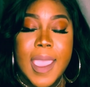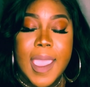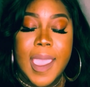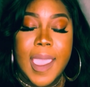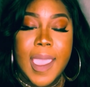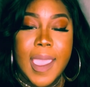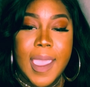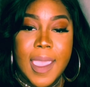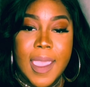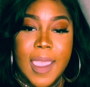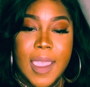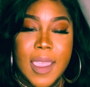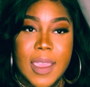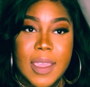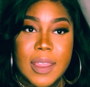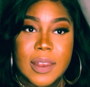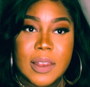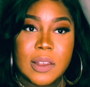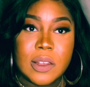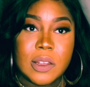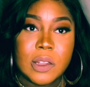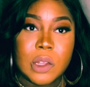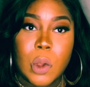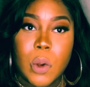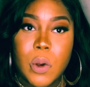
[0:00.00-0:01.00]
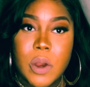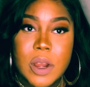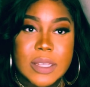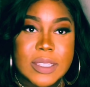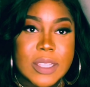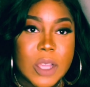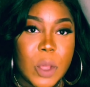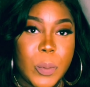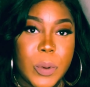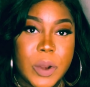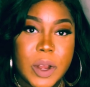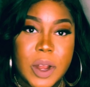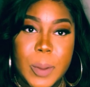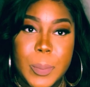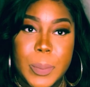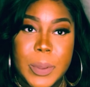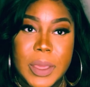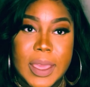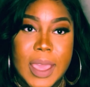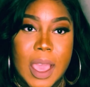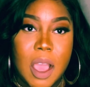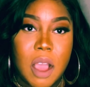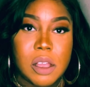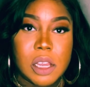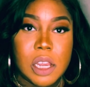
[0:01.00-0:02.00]
And Lauren's helping her
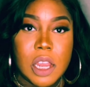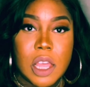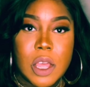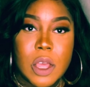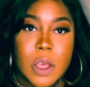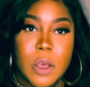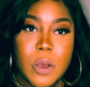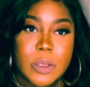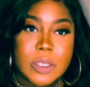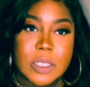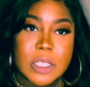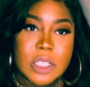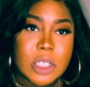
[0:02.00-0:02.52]
pick out clothes.